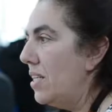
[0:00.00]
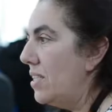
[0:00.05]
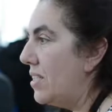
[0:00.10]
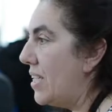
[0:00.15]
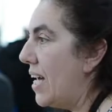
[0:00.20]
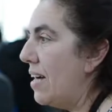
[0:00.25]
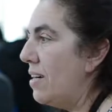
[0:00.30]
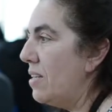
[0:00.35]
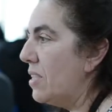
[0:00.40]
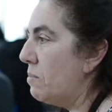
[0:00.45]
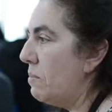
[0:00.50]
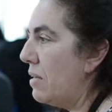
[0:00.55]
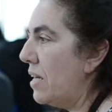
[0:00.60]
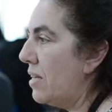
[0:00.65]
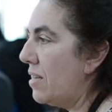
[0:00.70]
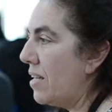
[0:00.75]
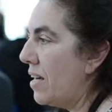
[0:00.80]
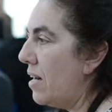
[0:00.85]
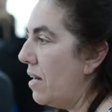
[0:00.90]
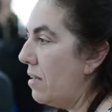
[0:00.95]
Tells me
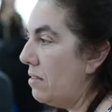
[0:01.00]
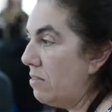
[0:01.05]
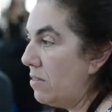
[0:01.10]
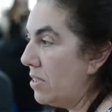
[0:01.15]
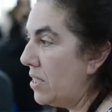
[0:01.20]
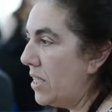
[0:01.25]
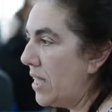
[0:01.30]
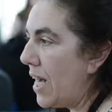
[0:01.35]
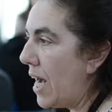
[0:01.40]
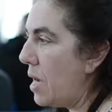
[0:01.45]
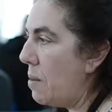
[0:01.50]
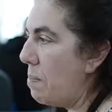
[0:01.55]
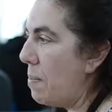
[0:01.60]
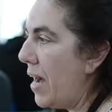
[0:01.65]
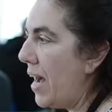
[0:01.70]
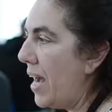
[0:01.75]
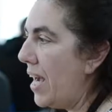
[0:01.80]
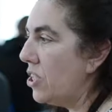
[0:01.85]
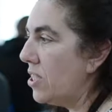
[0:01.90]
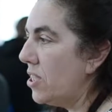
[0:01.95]
that today
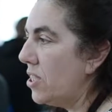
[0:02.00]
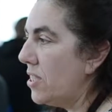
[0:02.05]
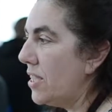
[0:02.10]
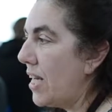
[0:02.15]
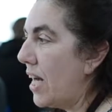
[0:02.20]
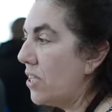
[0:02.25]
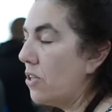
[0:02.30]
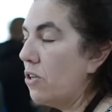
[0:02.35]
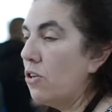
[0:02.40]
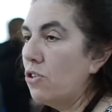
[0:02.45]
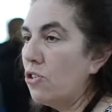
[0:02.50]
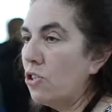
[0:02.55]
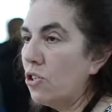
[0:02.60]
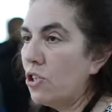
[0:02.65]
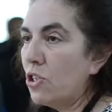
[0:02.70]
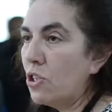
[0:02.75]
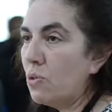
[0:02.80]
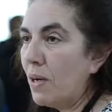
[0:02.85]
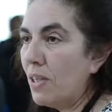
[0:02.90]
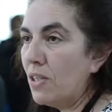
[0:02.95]
Paige has had
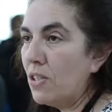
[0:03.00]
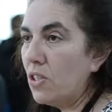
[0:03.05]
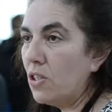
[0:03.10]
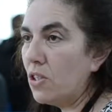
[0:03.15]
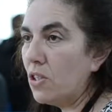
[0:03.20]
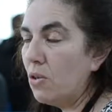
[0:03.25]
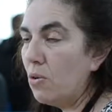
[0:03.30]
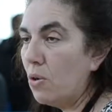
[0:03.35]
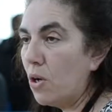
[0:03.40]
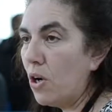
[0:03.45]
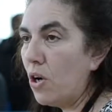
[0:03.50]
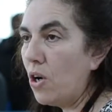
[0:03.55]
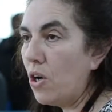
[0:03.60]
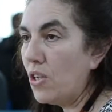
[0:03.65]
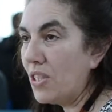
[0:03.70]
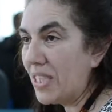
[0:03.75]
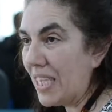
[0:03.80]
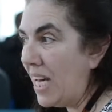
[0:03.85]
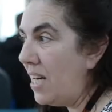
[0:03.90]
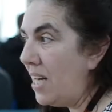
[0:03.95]
122
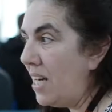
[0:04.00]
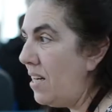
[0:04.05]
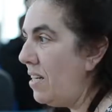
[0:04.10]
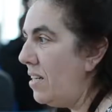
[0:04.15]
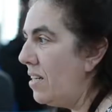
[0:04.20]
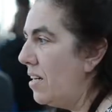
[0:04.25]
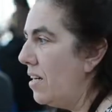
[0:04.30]
calls in.